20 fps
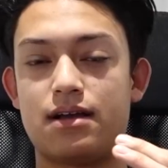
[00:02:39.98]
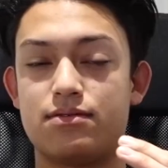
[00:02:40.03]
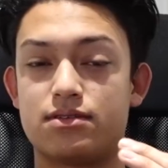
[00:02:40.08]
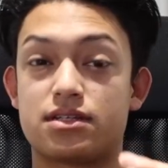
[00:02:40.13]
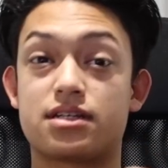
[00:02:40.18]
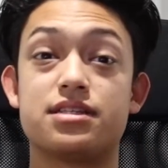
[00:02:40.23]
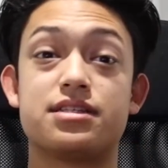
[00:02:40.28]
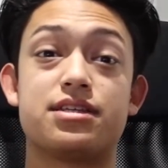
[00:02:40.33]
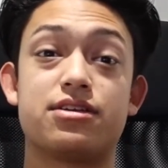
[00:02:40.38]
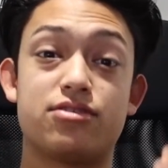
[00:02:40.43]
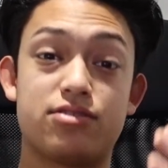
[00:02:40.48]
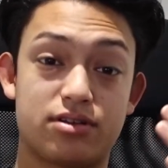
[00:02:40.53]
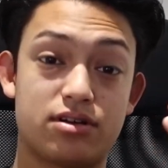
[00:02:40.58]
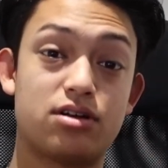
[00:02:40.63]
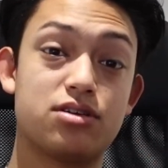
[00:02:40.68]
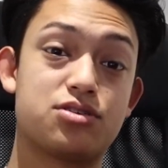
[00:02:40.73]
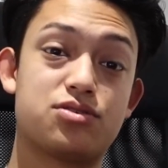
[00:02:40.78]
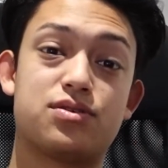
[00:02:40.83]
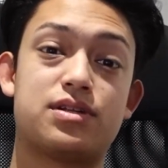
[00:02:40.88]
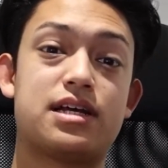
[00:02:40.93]
was considering
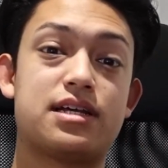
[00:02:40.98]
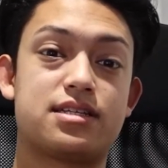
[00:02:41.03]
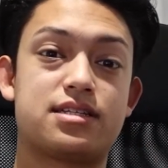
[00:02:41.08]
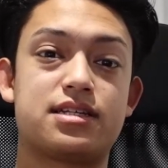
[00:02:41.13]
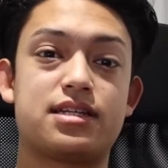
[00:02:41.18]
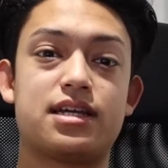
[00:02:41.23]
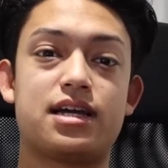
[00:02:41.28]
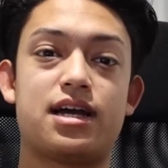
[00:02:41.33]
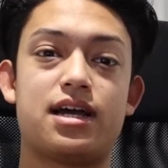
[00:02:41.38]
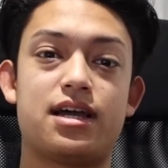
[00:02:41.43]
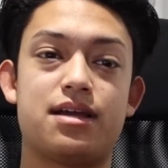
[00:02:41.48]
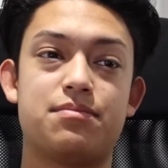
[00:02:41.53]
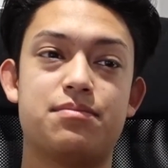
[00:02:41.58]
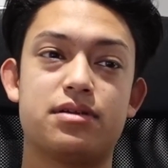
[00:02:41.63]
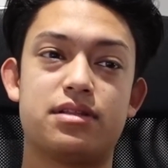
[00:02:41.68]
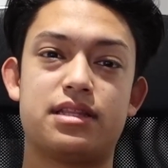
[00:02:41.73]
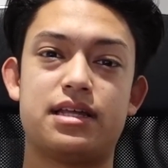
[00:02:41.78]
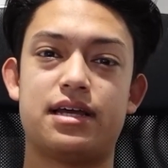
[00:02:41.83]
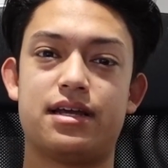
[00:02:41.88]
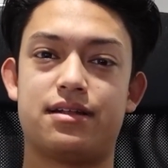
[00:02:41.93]
also an STI,
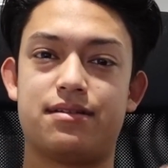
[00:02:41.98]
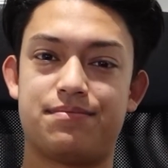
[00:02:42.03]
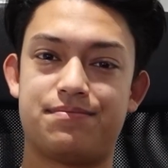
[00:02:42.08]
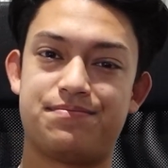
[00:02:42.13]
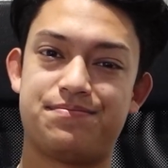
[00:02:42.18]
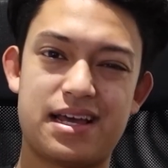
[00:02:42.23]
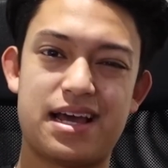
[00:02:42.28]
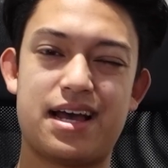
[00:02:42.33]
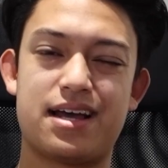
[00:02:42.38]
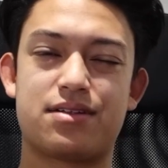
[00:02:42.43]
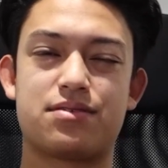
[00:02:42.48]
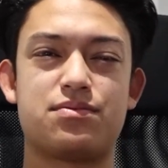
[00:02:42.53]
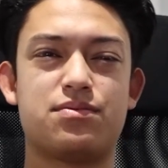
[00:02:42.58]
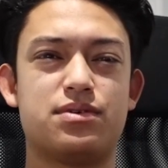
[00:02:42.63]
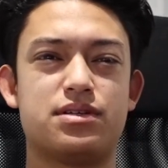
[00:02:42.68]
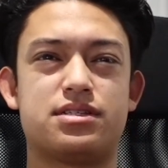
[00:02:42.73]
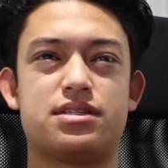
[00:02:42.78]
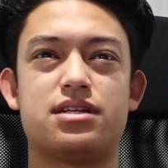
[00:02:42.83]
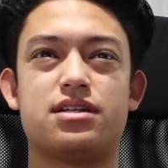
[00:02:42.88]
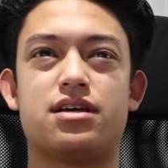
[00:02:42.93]
but then that
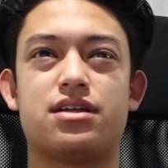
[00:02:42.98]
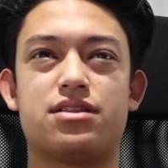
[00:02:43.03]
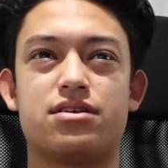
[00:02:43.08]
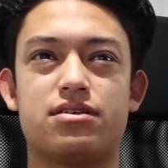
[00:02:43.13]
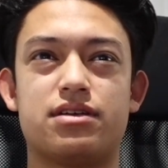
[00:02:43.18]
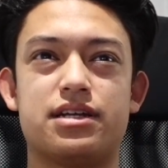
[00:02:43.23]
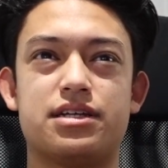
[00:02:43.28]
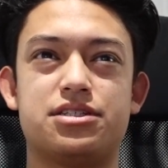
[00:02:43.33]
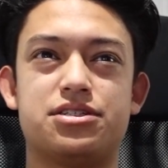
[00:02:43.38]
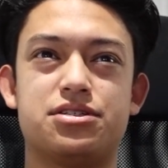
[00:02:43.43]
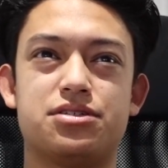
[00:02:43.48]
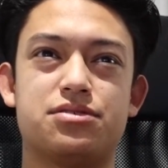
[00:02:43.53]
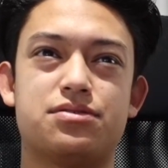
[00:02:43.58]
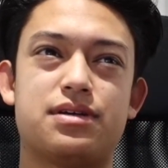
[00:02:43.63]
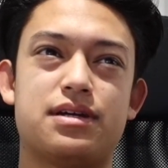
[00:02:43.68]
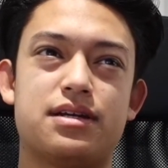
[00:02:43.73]
was another issue,